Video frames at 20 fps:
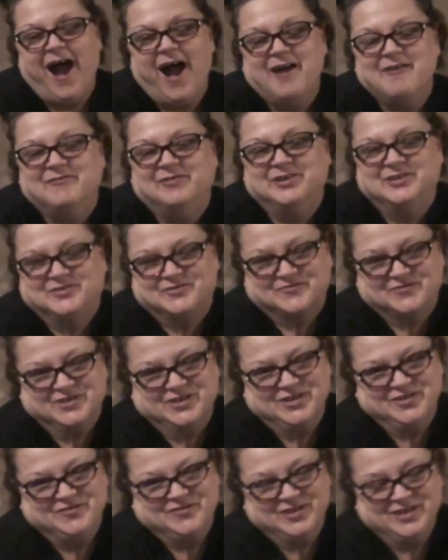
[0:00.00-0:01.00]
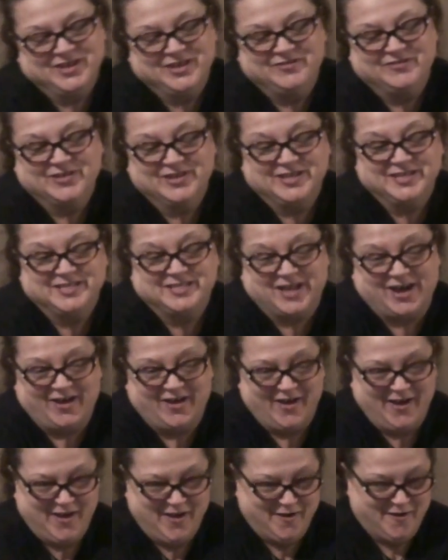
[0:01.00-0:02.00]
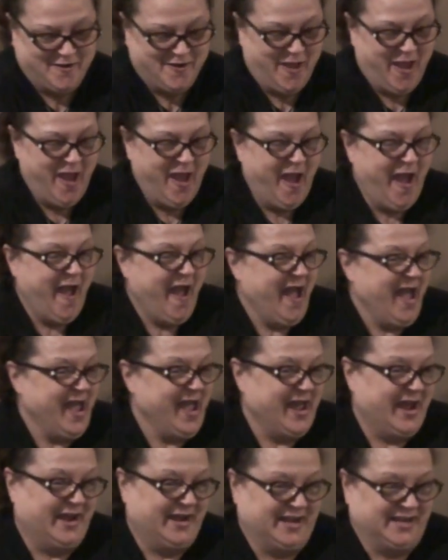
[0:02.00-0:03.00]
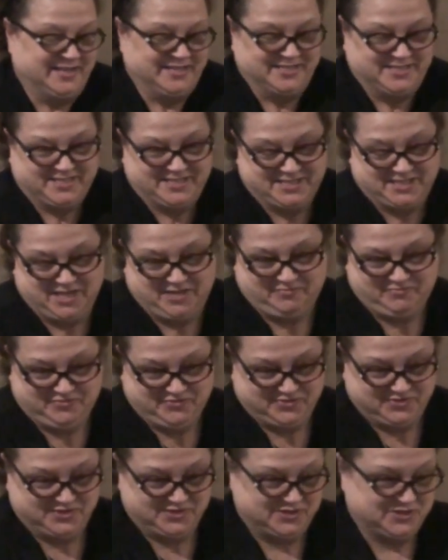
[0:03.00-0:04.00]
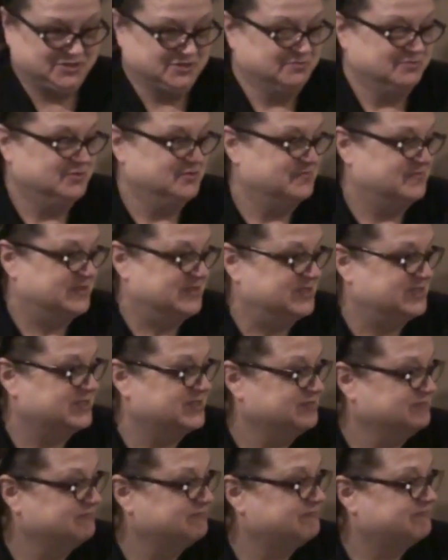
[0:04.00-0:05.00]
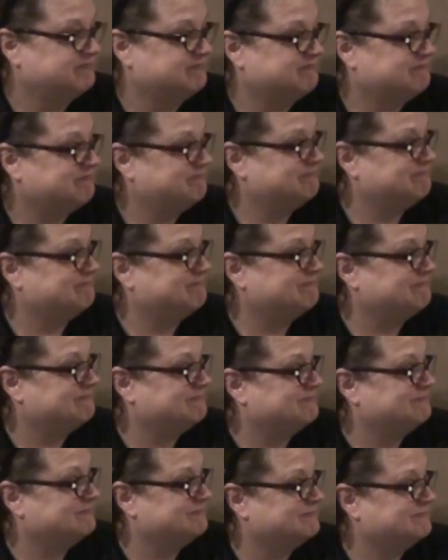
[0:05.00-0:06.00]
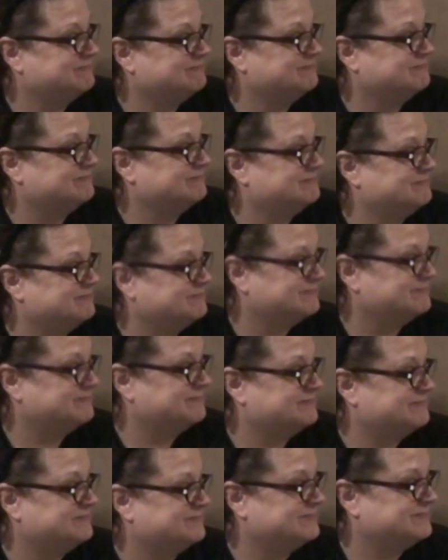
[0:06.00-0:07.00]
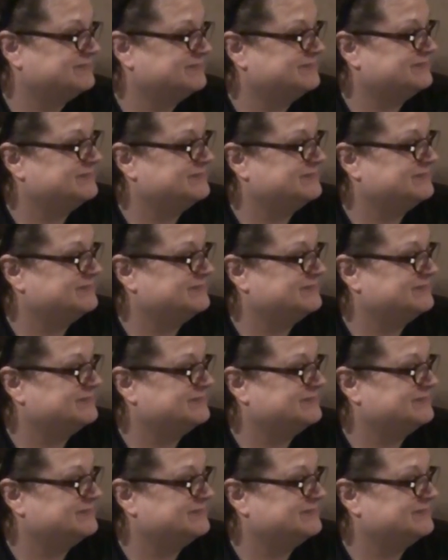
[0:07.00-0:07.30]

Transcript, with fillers: I was really, really, really tired, and I just slept through the two movies. Good excuse as any.